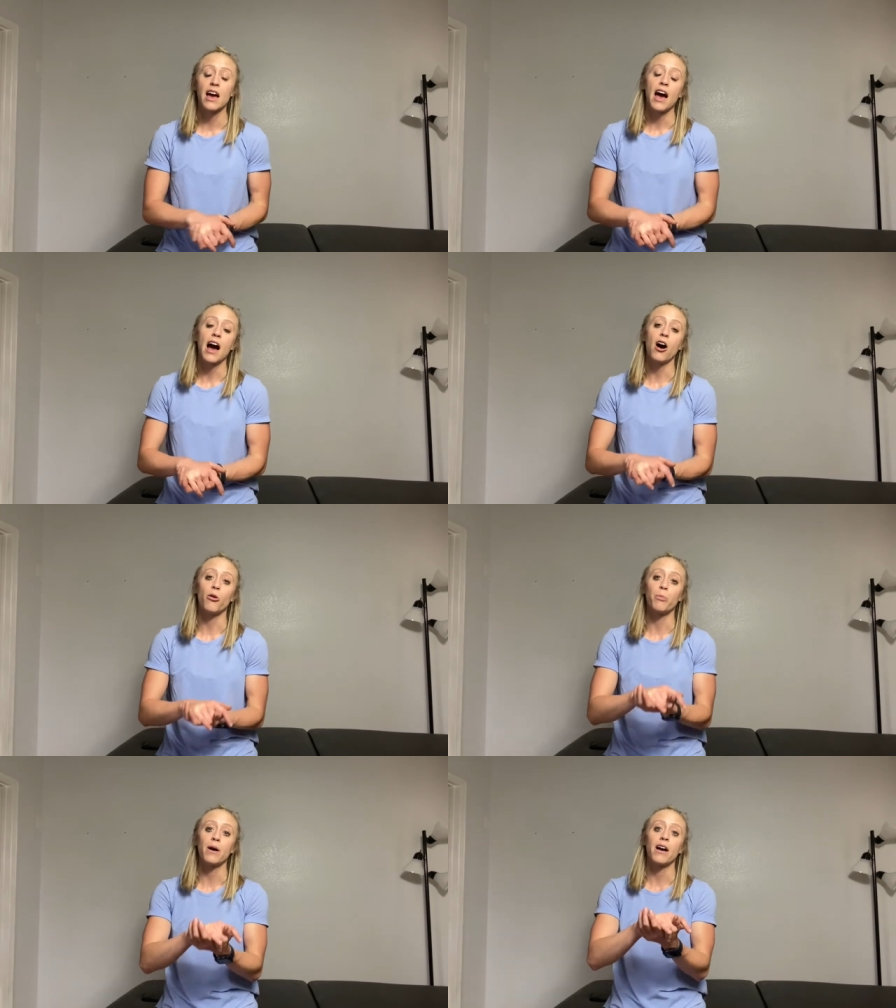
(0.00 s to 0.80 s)

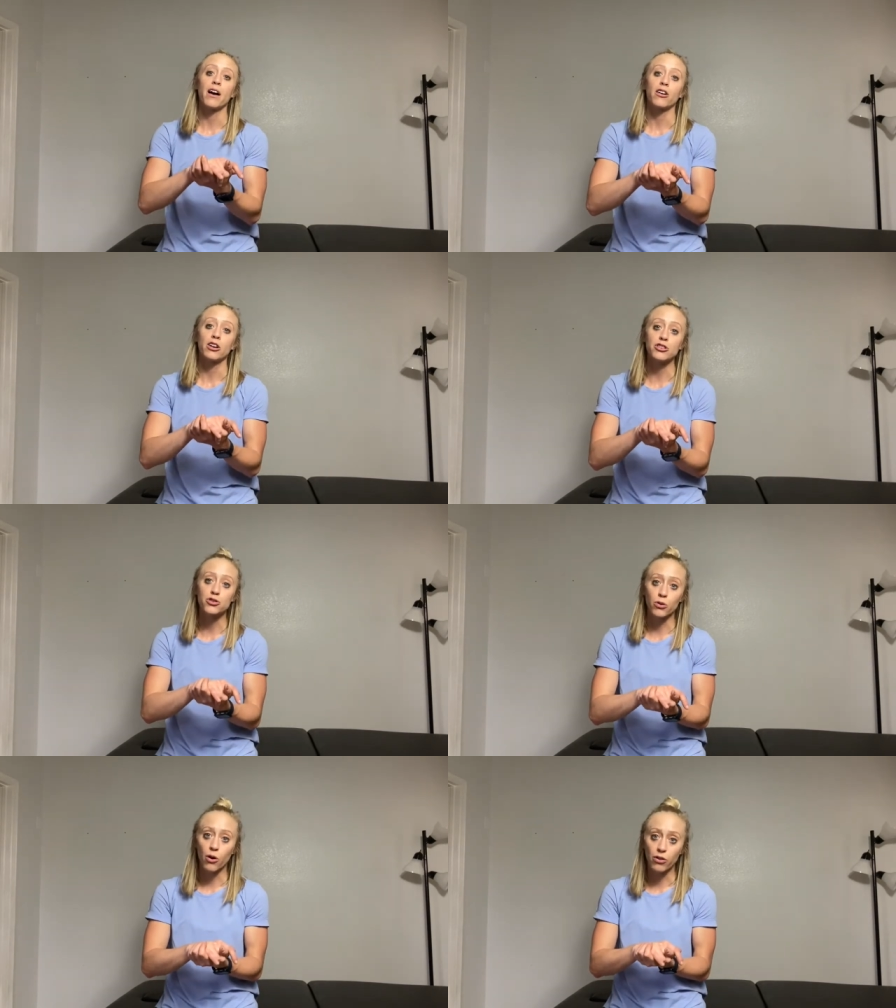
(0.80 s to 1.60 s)
help
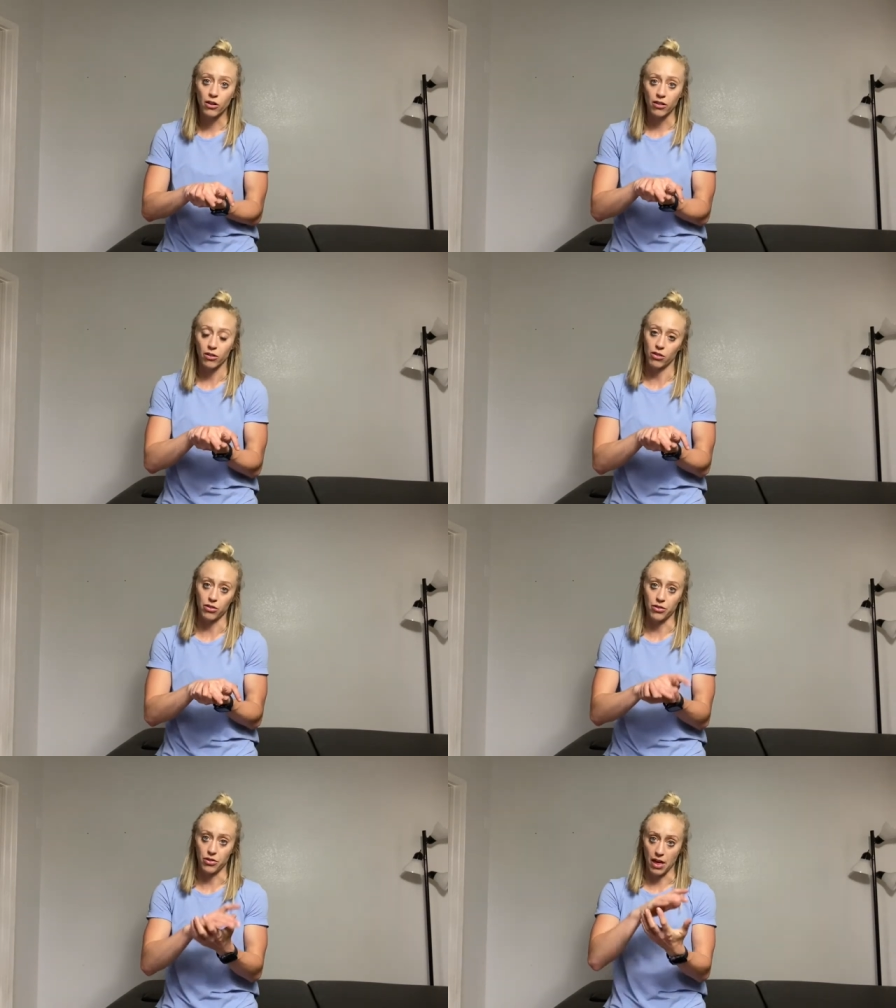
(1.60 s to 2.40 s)
control
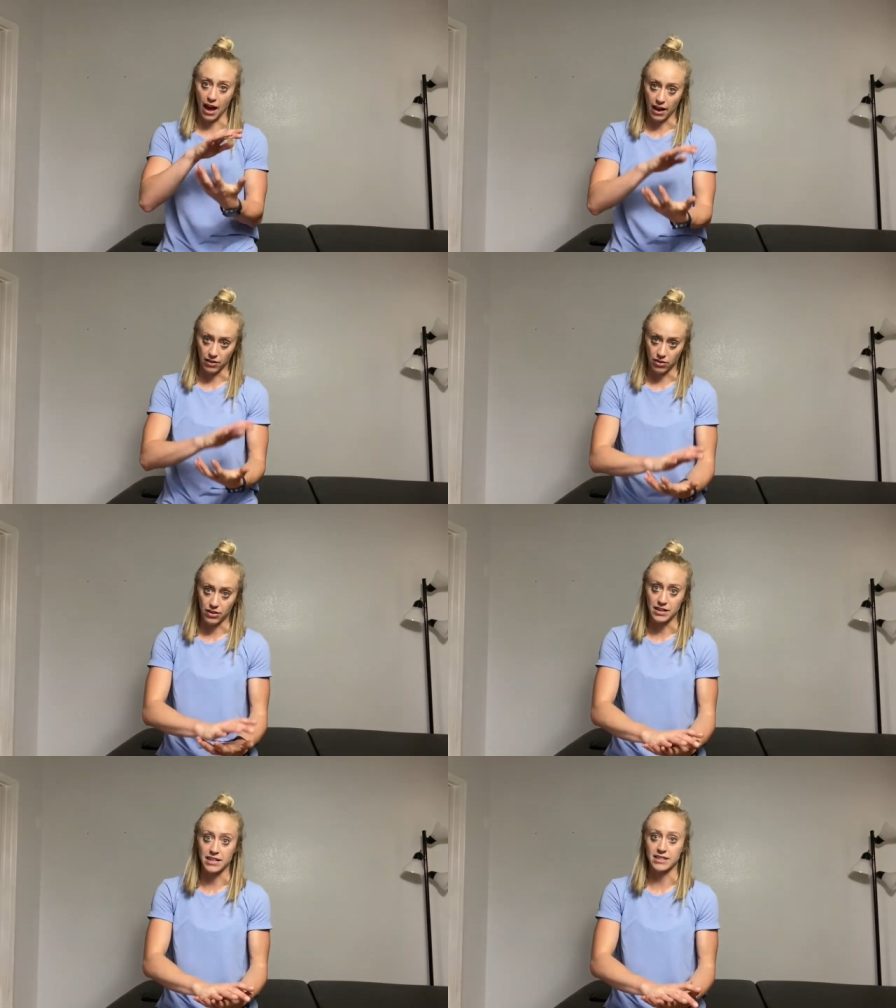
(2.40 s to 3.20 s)
the,
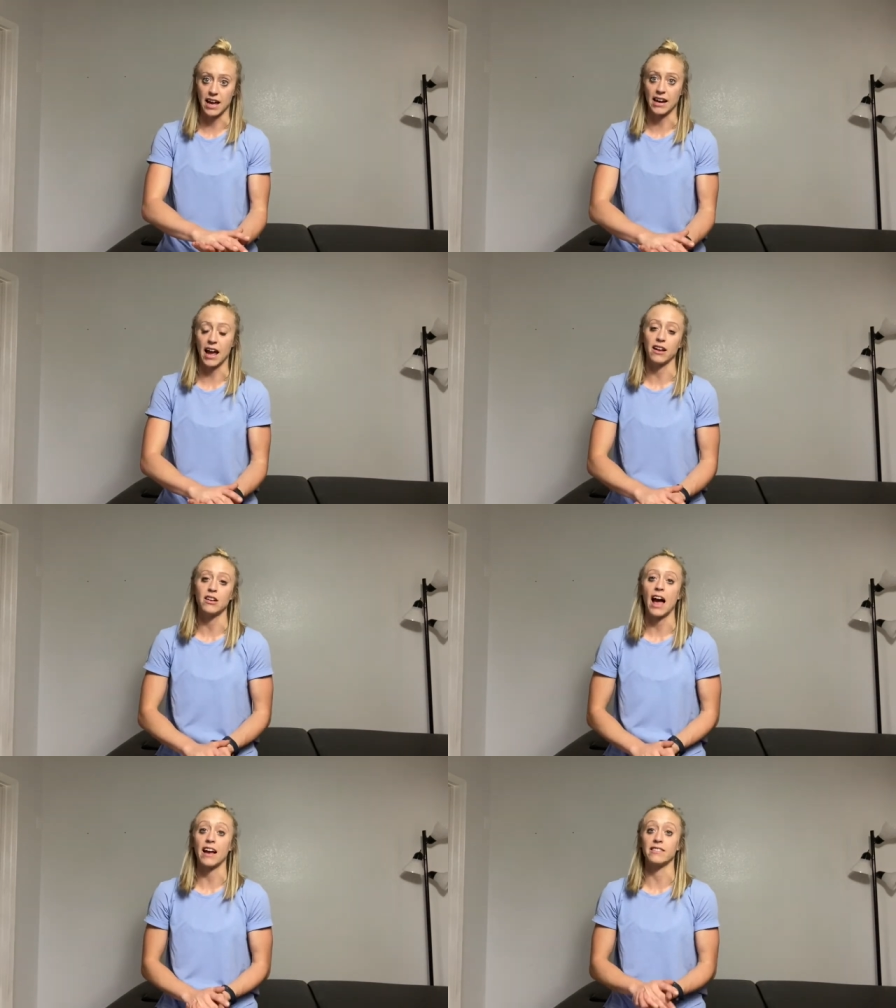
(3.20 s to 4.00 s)
the descent
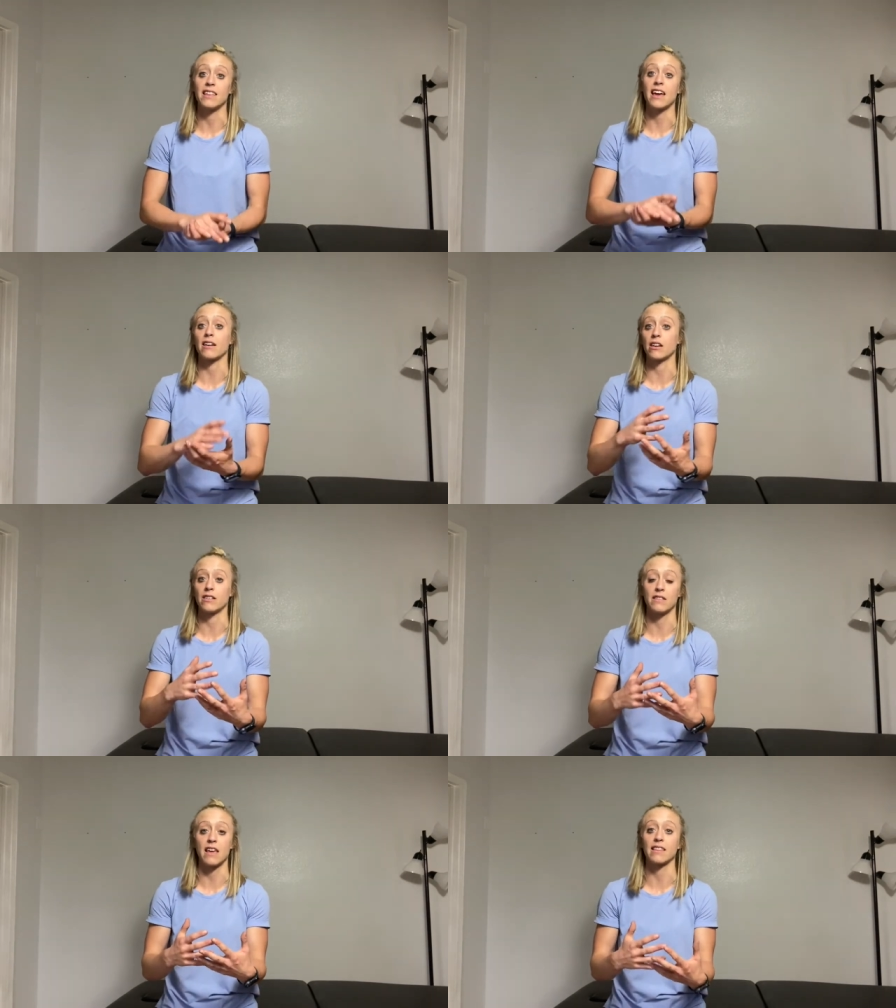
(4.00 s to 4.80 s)
as they,
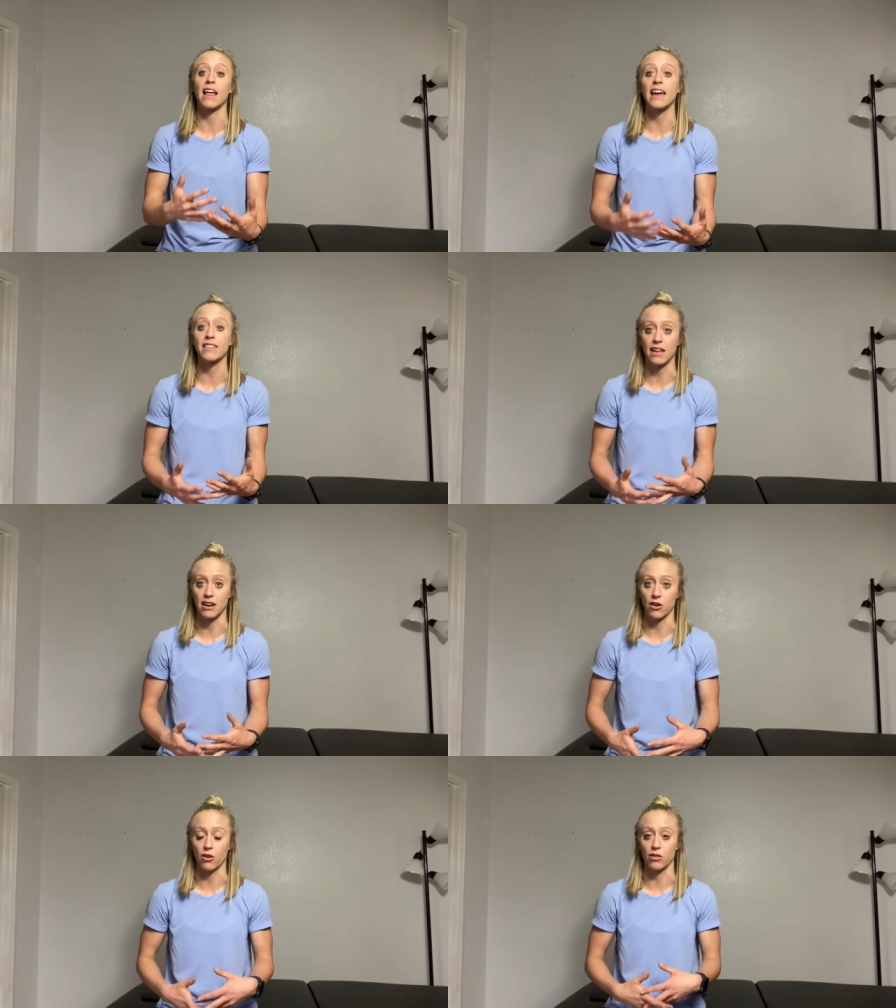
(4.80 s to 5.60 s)
because they lengthen
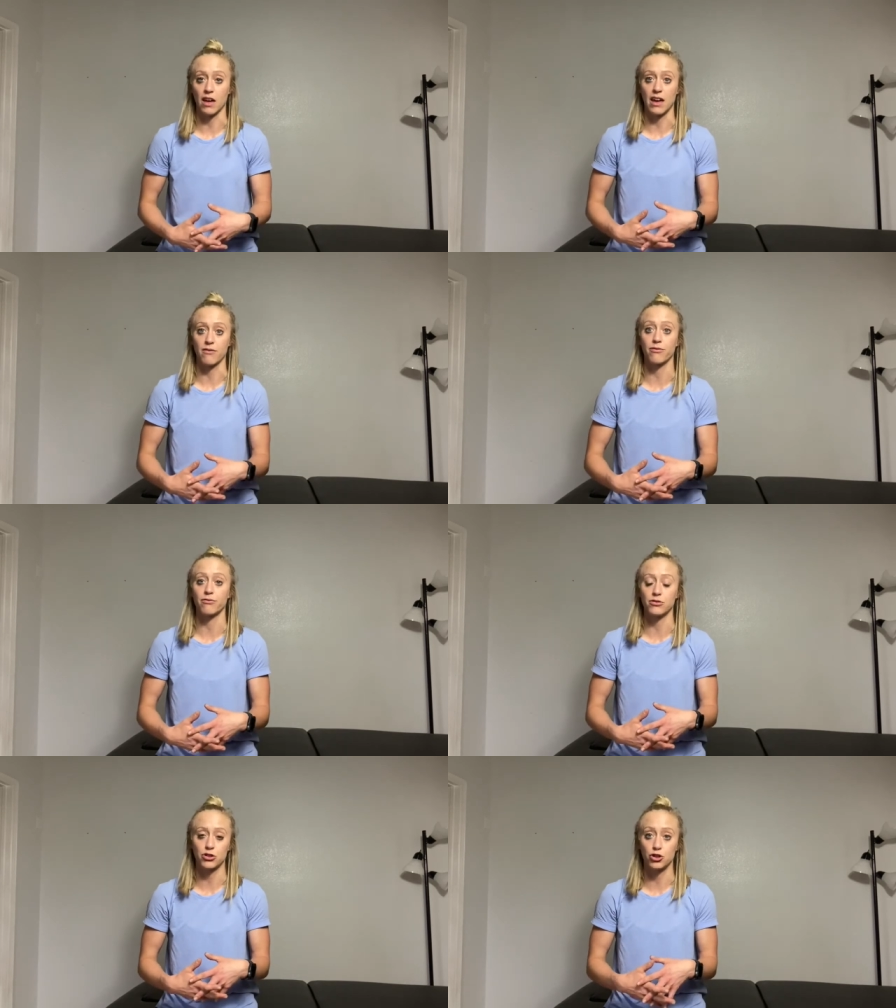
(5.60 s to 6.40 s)
or they
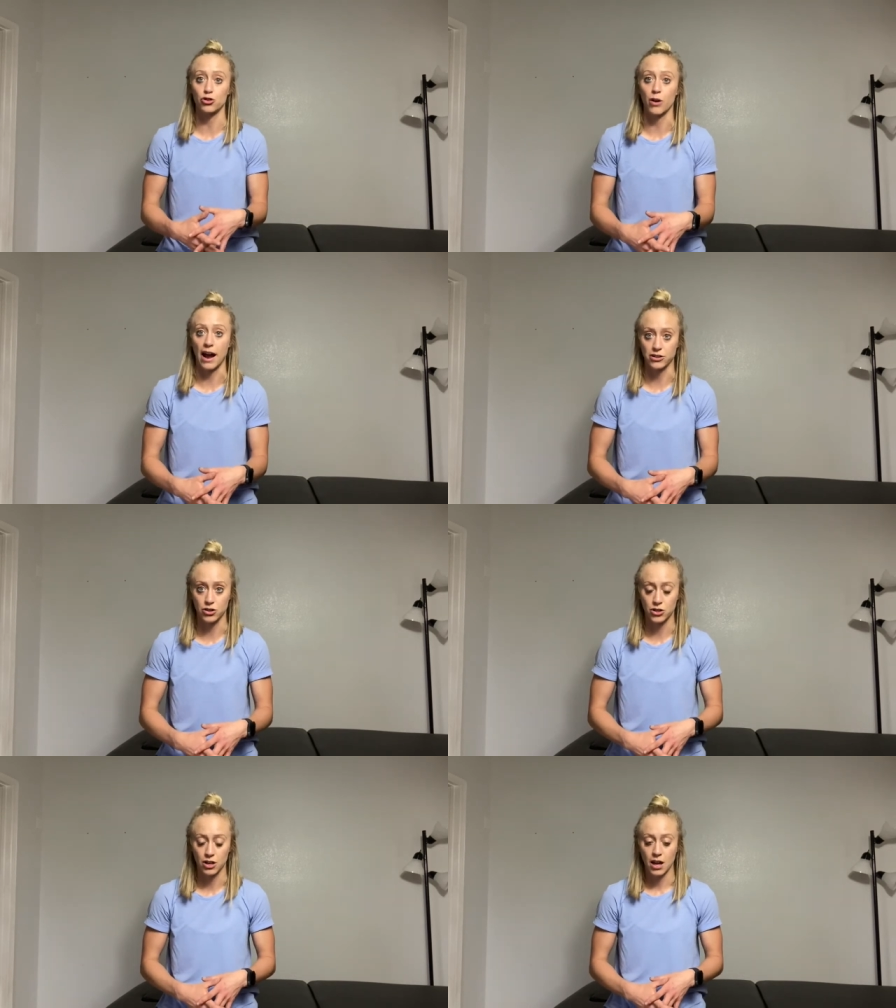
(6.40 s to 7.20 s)

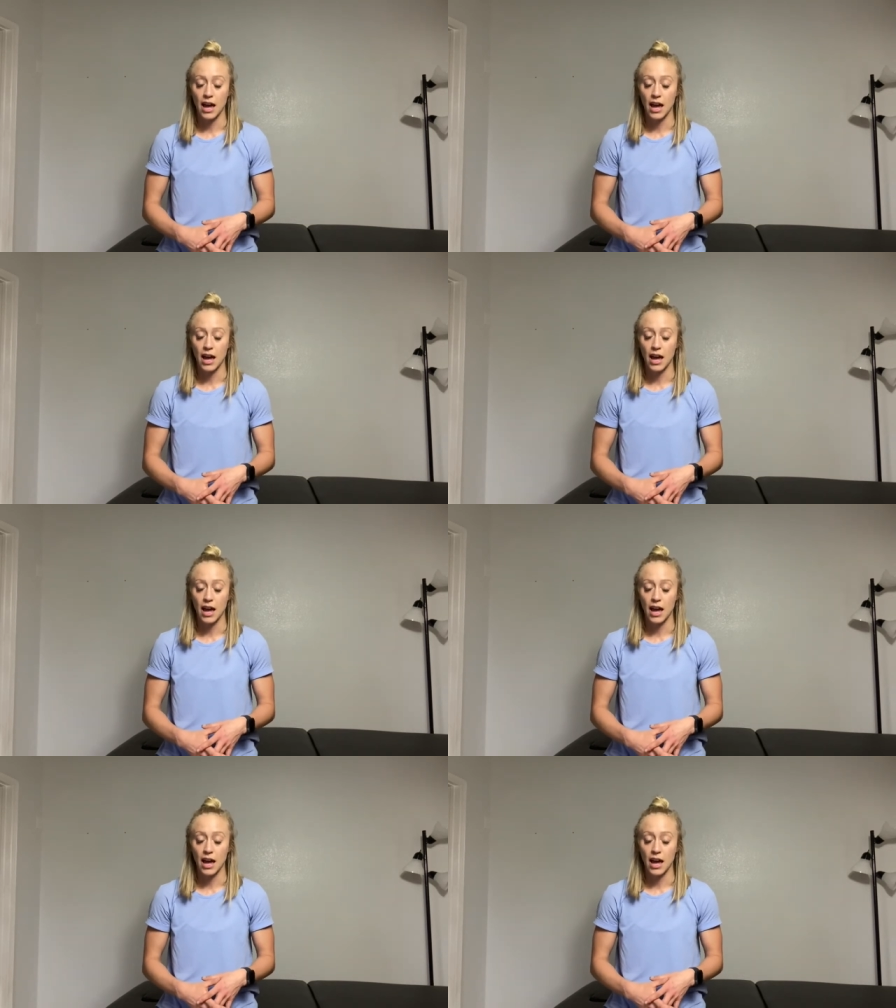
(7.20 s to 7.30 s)
stretch.